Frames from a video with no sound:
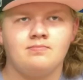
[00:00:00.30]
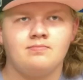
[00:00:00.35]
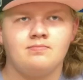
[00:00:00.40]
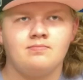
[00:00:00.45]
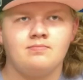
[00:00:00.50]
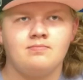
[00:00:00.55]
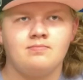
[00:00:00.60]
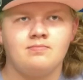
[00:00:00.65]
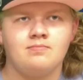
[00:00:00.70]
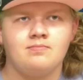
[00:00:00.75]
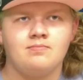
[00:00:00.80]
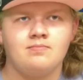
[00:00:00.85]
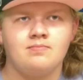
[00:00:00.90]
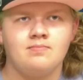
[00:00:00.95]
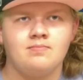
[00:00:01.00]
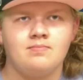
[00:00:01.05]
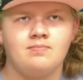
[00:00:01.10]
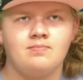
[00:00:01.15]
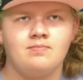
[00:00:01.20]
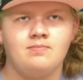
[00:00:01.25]

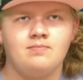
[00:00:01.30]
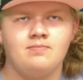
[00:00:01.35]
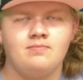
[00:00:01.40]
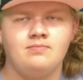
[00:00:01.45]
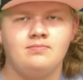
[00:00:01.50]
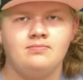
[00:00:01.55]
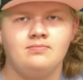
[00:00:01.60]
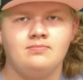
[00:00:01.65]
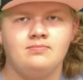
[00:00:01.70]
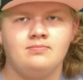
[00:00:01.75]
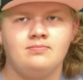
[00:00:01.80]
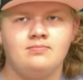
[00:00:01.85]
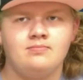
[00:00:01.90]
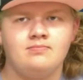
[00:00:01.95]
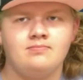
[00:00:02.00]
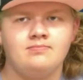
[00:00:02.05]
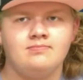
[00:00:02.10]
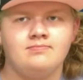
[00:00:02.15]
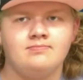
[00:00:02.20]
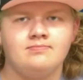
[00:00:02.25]

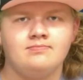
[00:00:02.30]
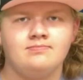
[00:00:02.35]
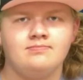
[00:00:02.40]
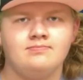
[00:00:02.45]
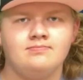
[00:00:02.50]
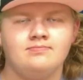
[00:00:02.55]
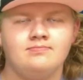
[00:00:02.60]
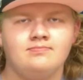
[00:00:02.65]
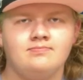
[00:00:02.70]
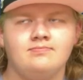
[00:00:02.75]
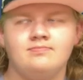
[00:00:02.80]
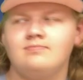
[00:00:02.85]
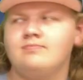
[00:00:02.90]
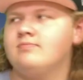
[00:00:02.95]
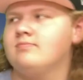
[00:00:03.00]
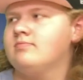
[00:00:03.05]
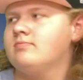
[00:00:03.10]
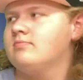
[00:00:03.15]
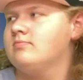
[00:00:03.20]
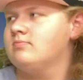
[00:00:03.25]

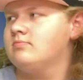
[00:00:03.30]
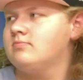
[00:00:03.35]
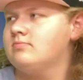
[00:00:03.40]
(silent)